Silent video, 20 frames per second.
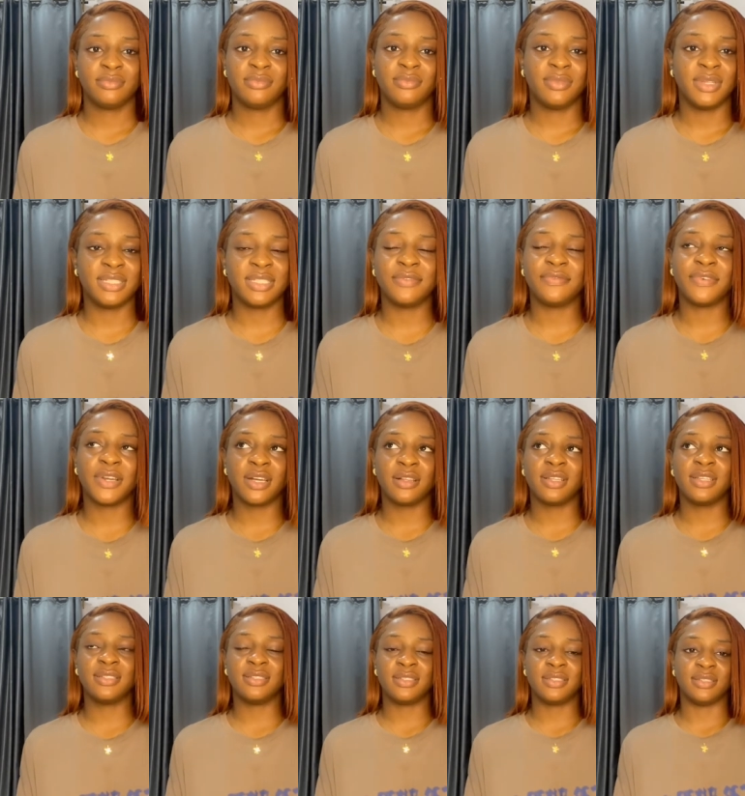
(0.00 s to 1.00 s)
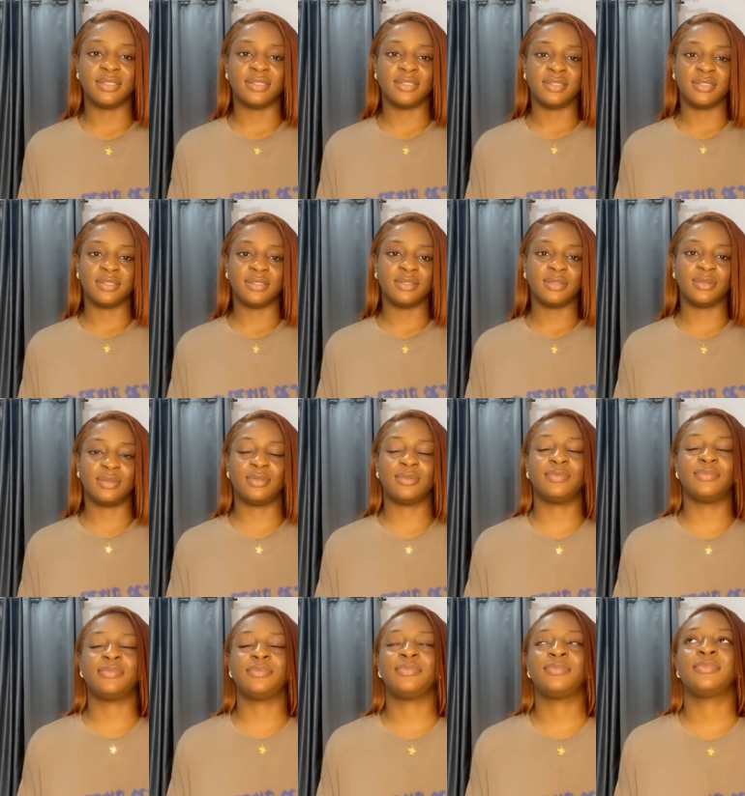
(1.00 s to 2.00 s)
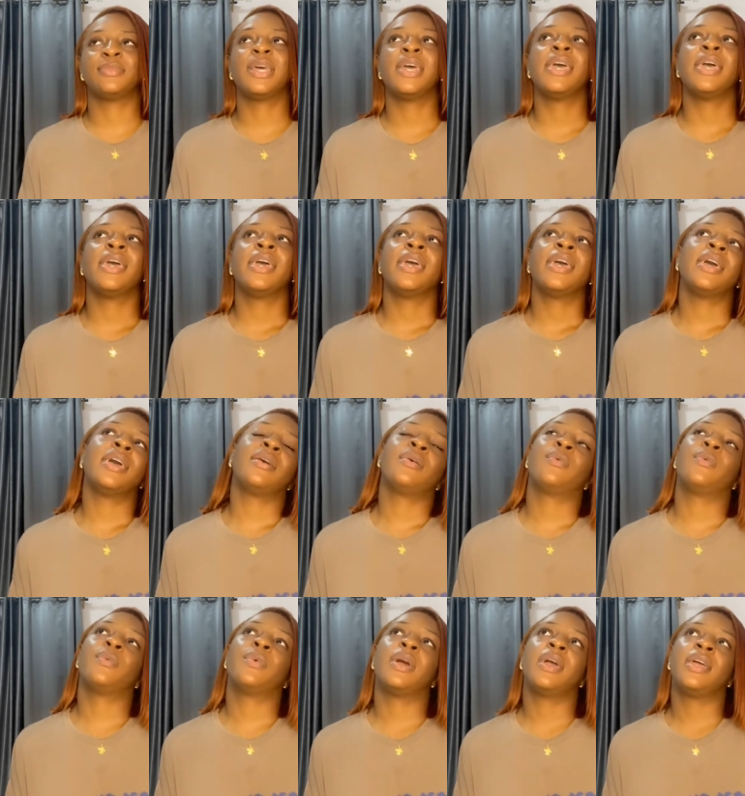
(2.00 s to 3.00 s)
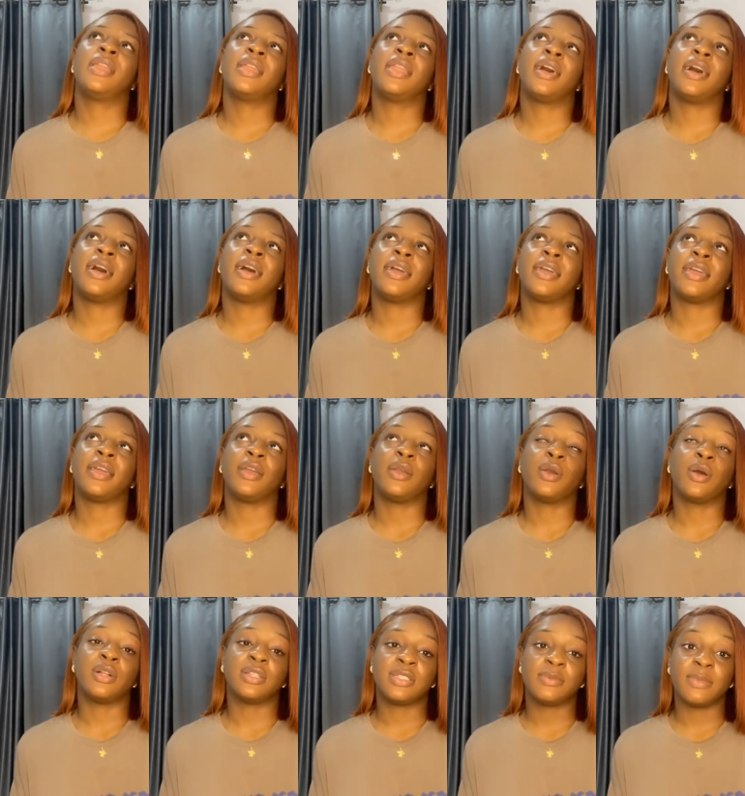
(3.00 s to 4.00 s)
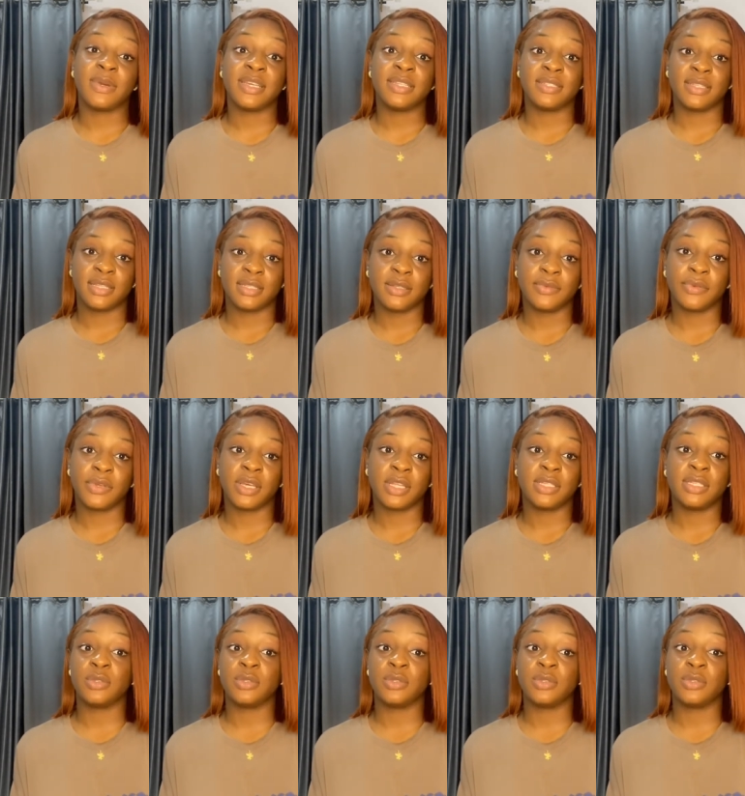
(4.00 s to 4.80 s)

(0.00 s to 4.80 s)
it's a violent city. So when I got my certificate,